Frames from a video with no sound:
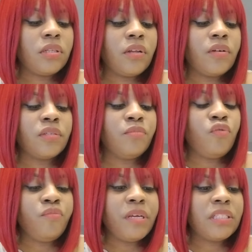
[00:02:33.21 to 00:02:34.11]
there's
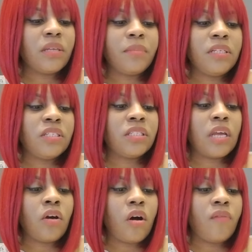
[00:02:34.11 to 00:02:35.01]
movement. Something just
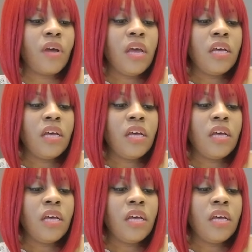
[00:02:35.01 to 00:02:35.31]
take off.